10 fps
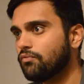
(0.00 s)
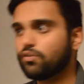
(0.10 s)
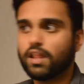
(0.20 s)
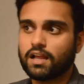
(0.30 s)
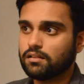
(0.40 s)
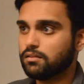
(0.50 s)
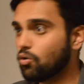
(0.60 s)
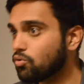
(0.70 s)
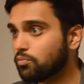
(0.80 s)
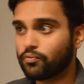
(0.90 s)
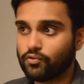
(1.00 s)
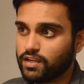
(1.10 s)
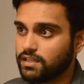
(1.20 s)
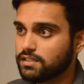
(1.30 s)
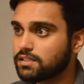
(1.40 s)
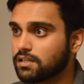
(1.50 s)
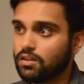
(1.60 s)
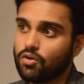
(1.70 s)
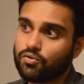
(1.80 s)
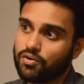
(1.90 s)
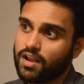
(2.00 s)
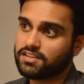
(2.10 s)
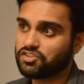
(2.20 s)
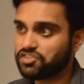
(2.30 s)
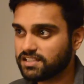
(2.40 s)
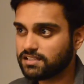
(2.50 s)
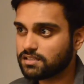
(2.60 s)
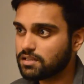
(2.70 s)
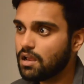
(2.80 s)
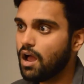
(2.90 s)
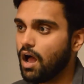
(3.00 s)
for like local priests and local exorcists,